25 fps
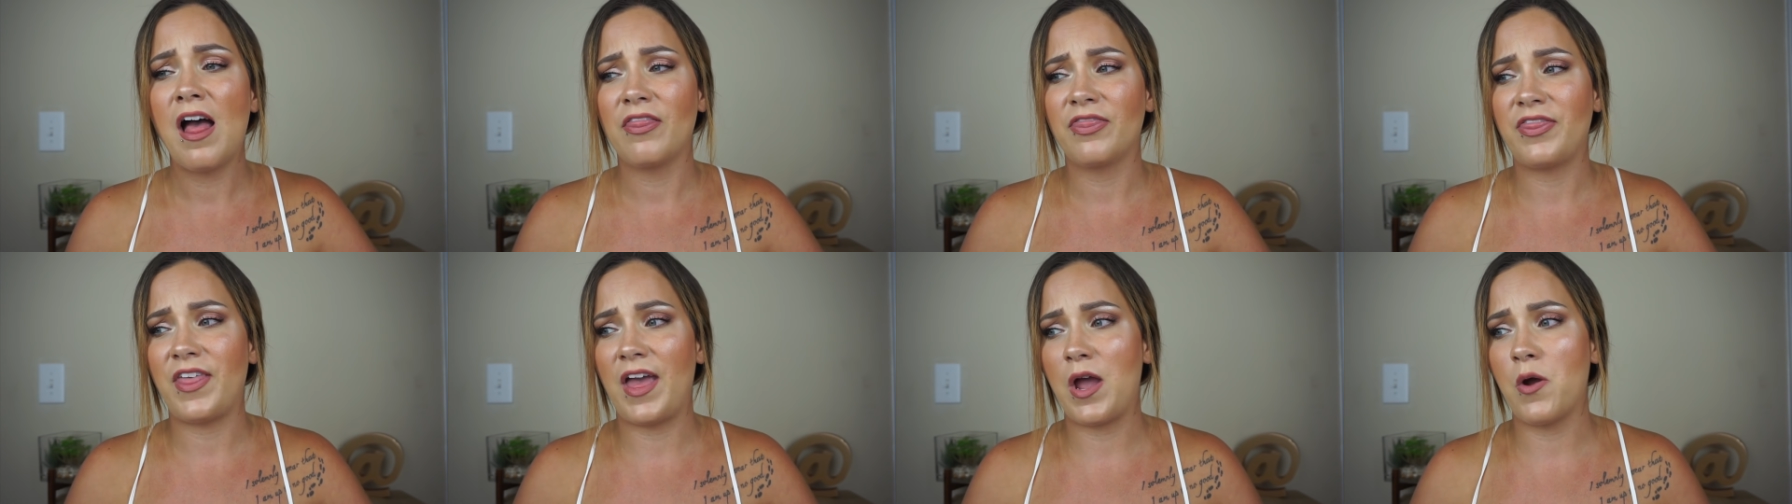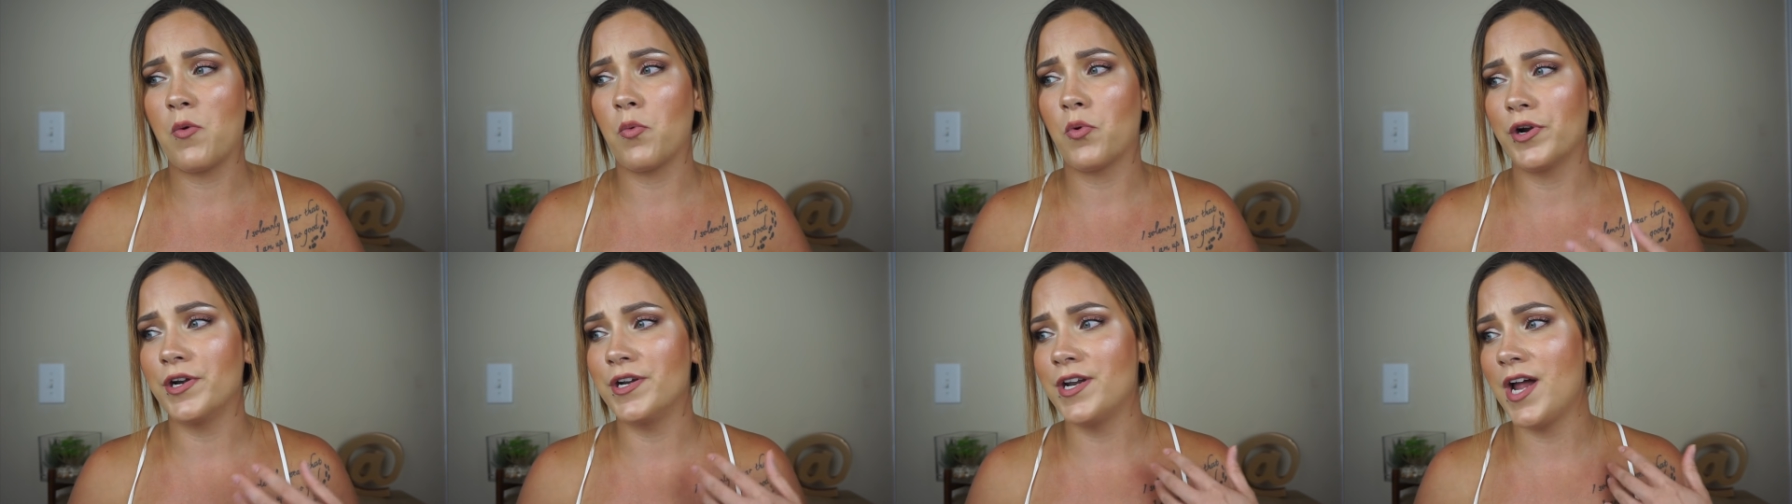They
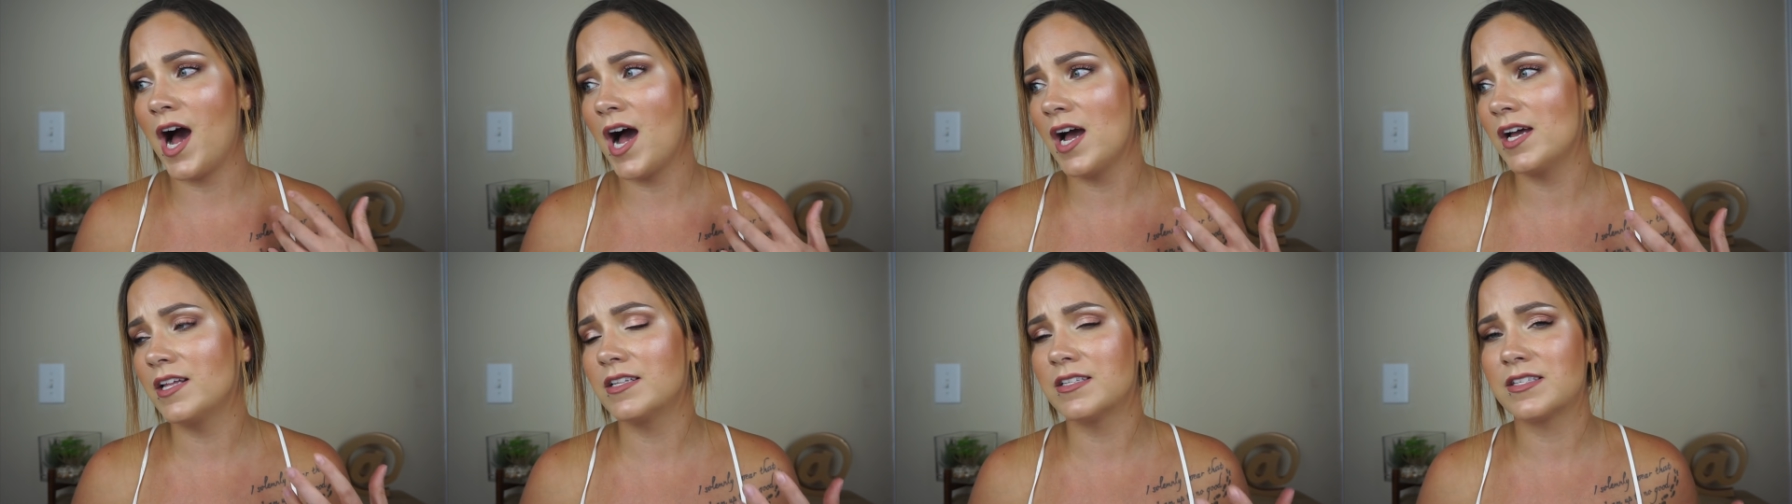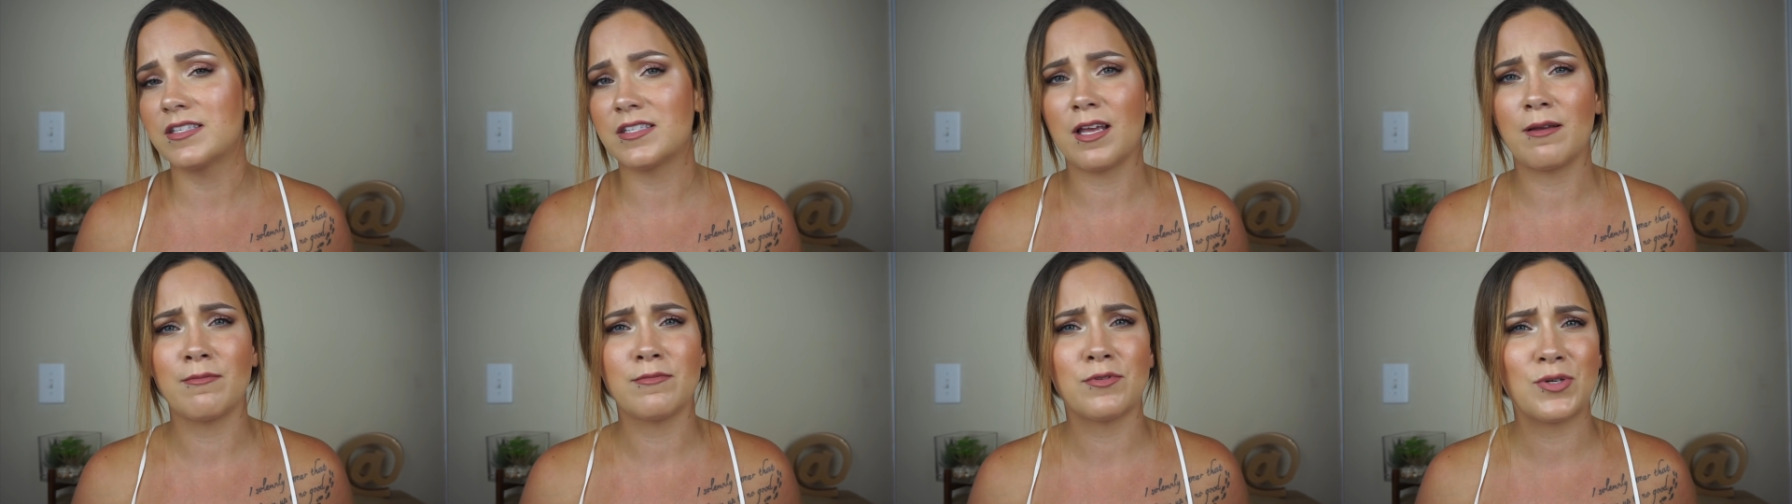were not in
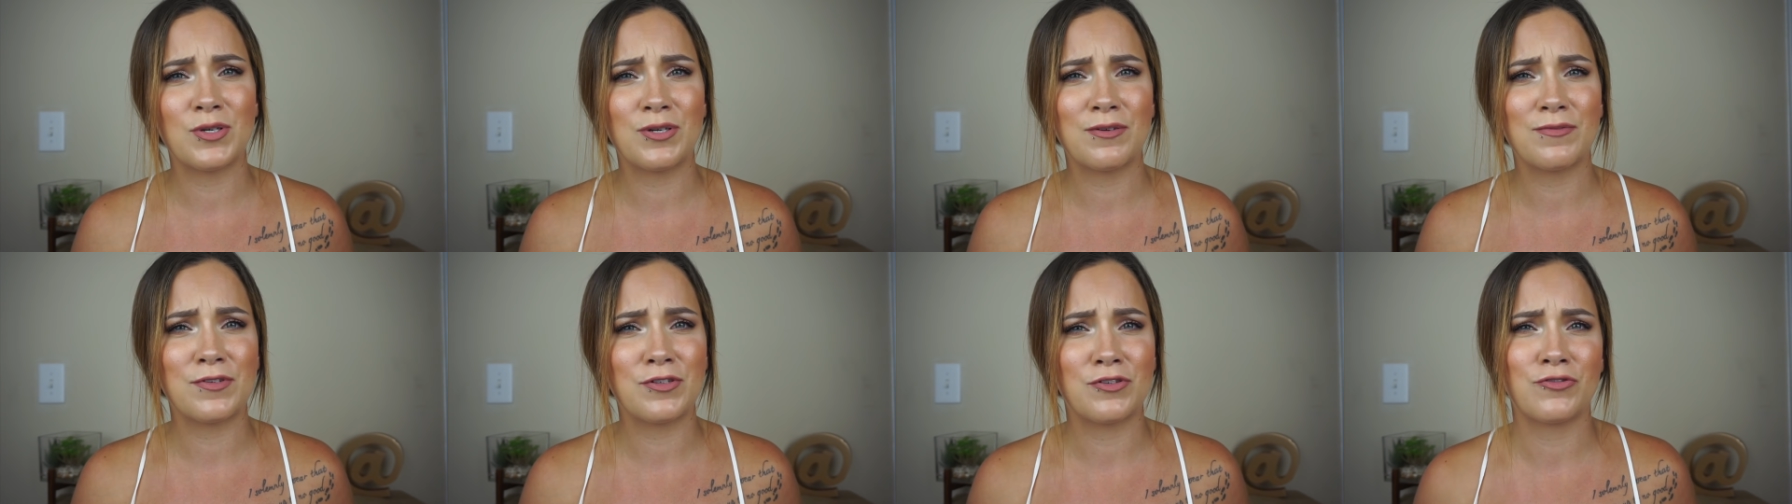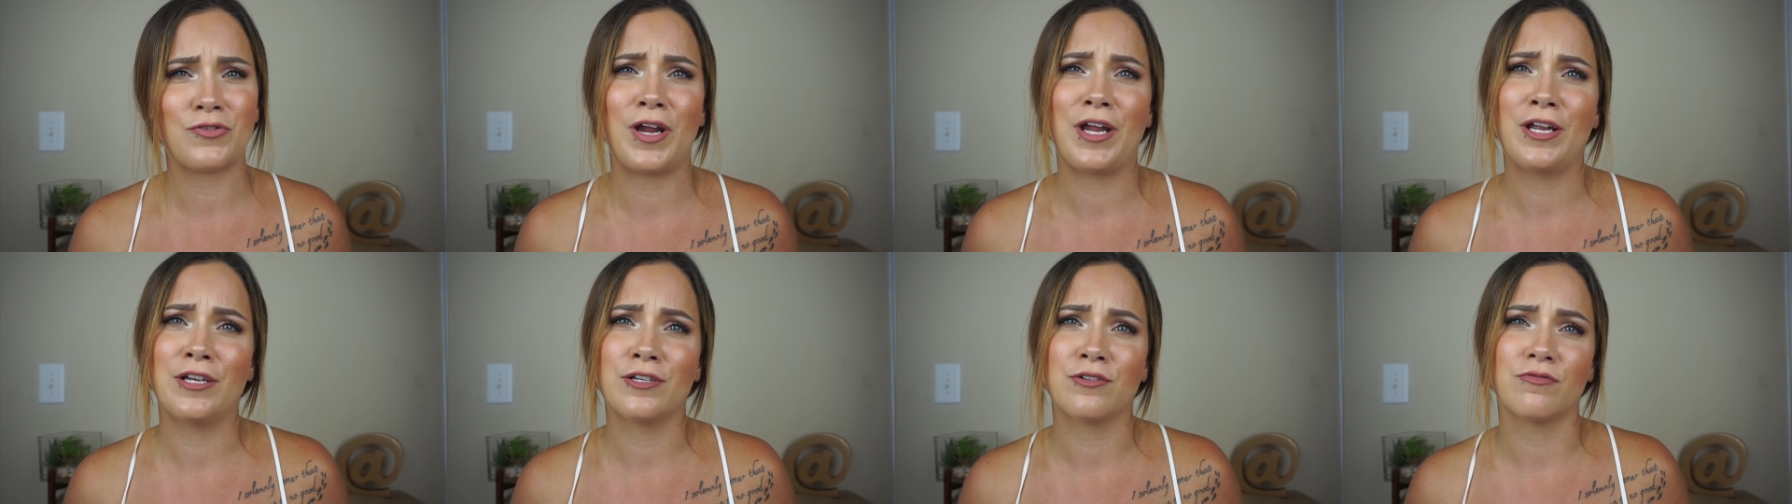some sort of
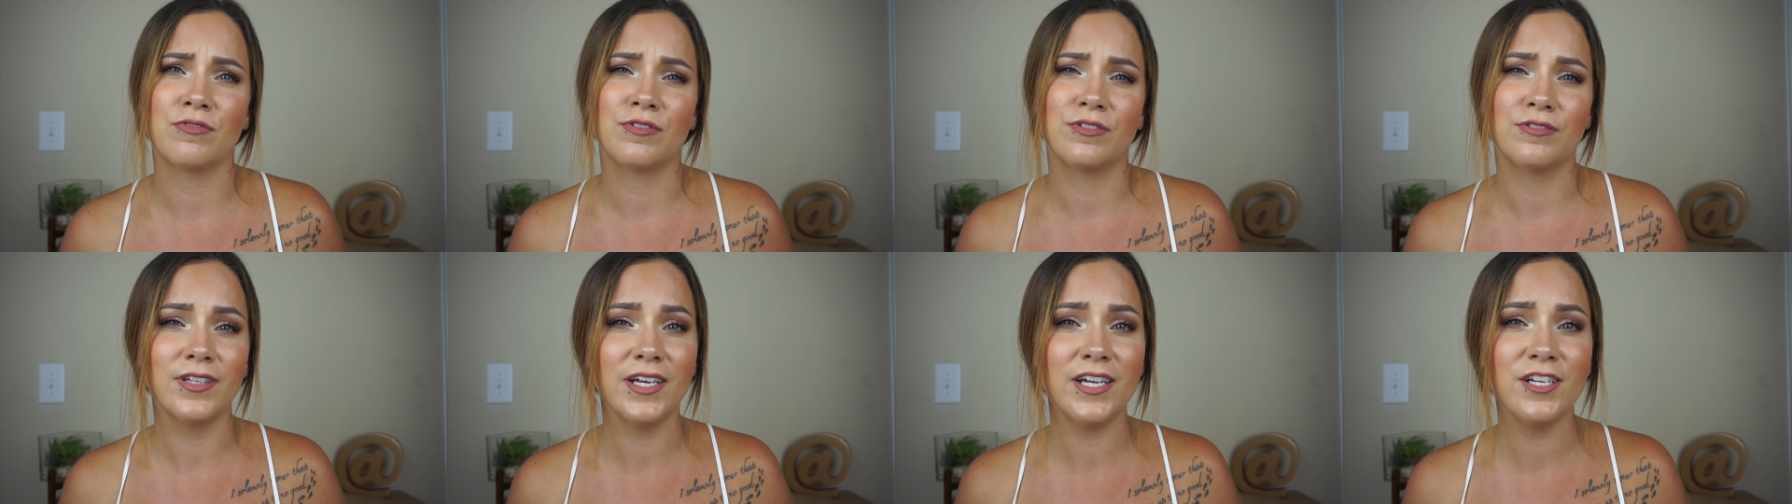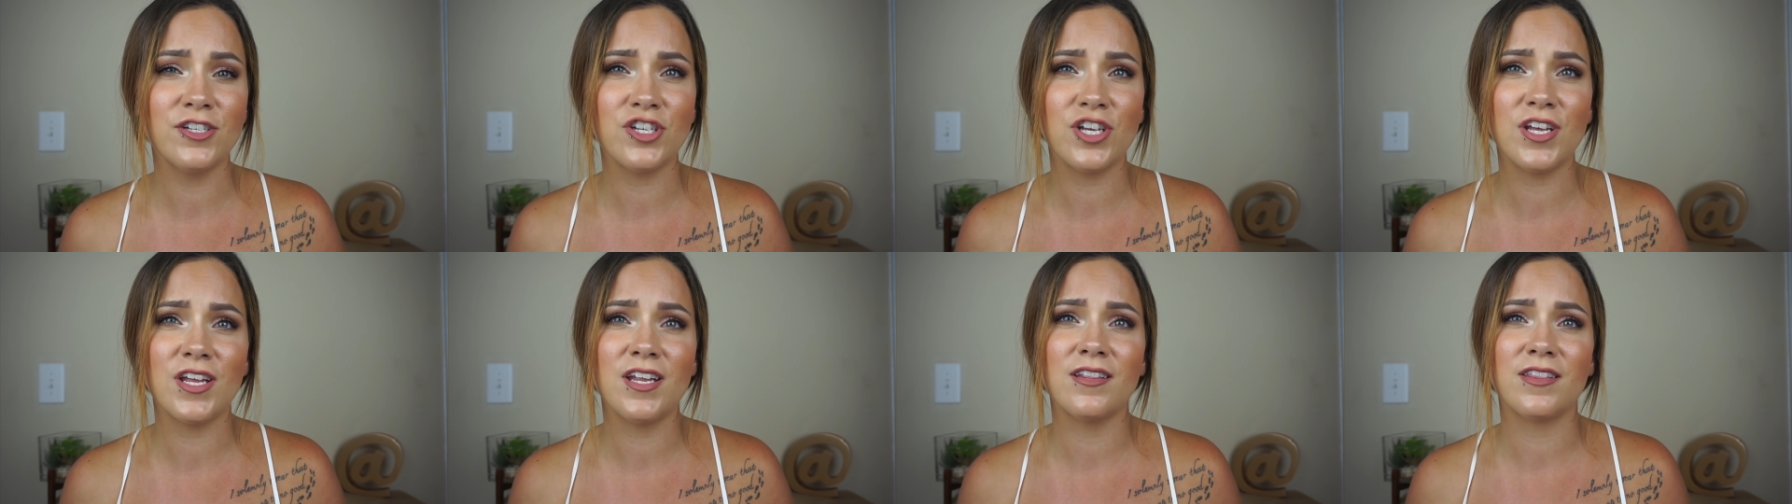strange
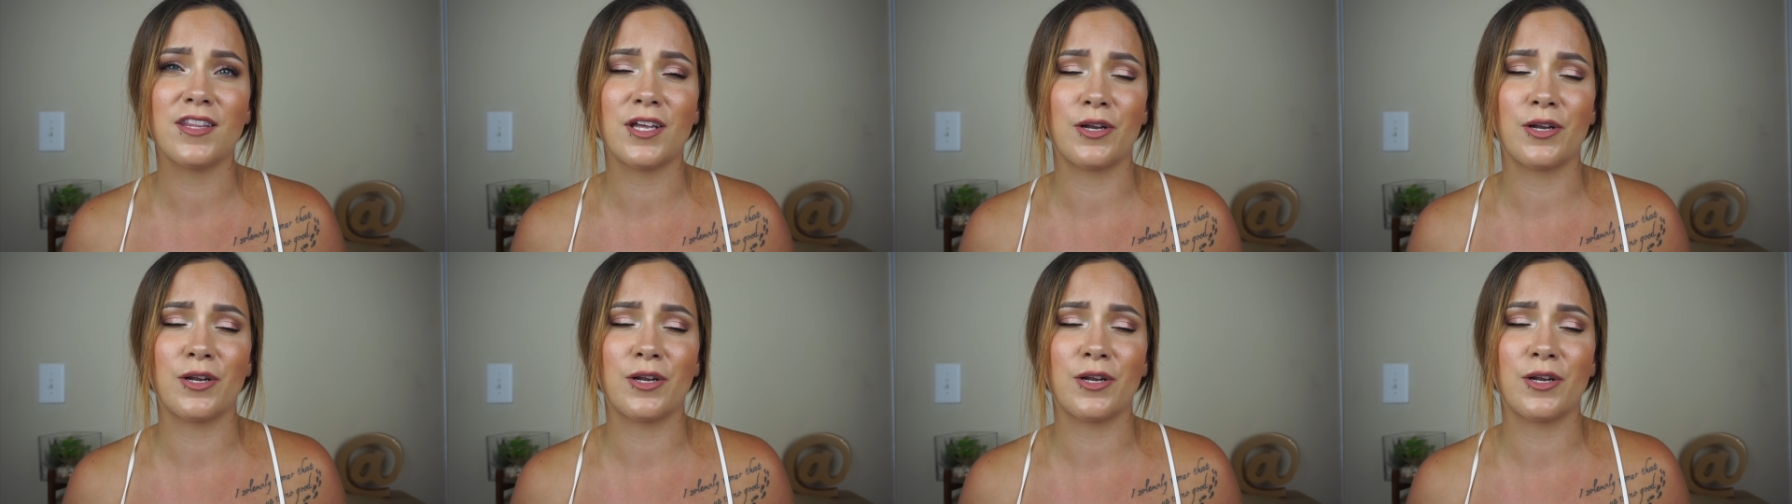religion.